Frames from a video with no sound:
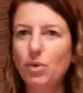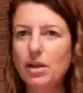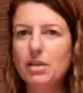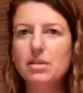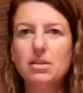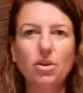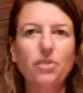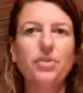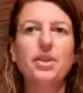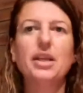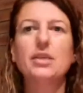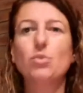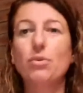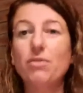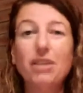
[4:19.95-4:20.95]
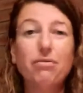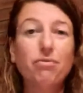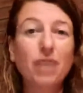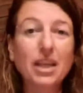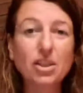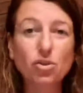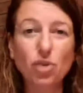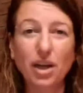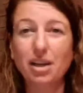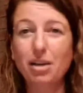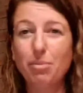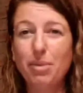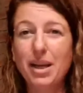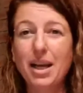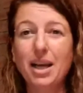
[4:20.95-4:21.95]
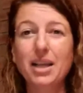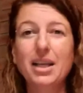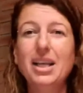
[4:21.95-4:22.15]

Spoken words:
Certain things we're very frustrated about.